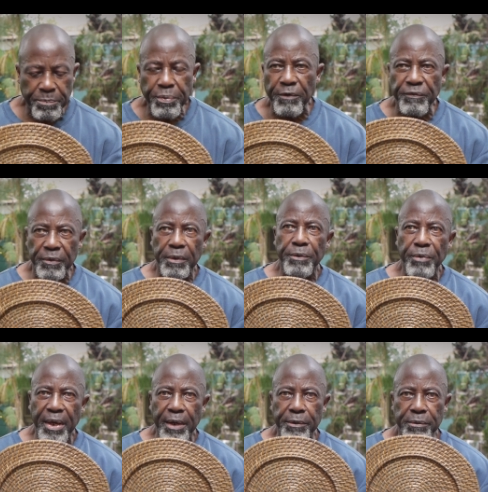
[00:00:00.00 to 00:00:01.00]
perfectly
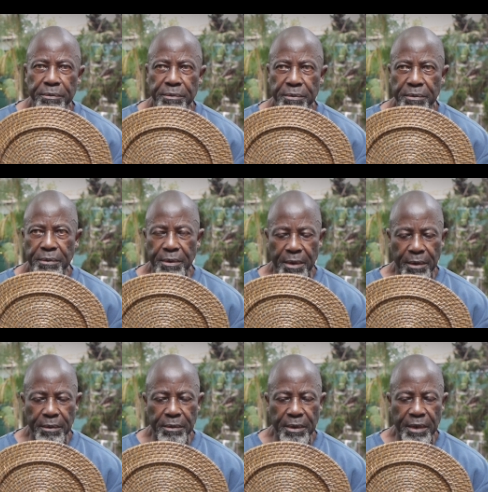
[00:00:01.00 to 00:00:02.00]
round, you
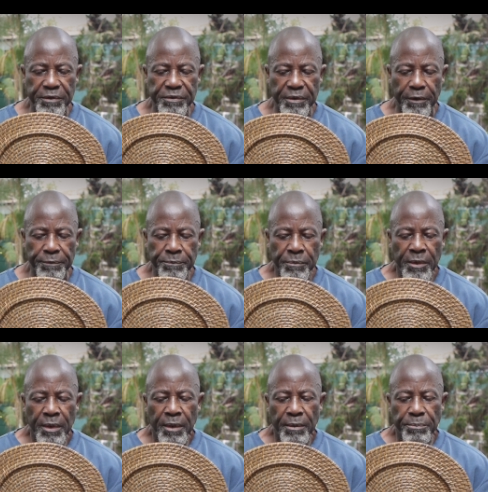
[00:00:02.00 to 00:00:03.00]
know, like so.
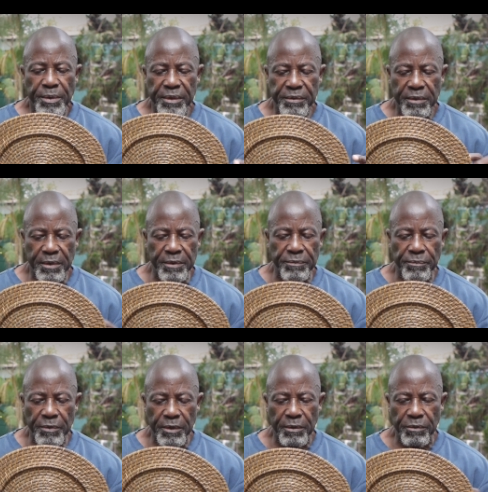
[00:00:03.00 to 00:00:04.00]
But
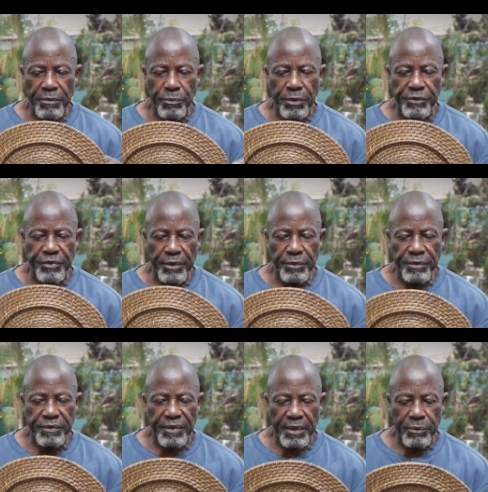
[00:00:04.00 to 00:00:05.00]
what
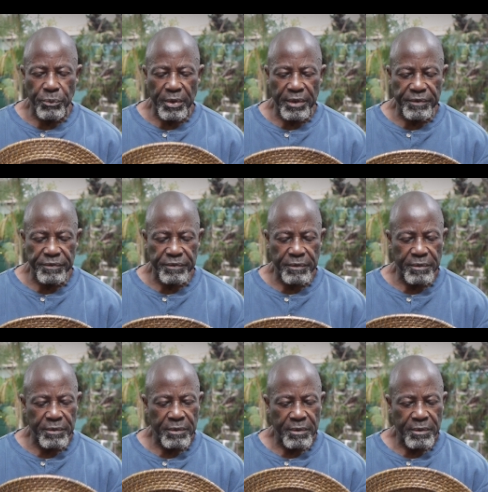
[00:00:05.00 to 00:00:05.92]
Jones said was,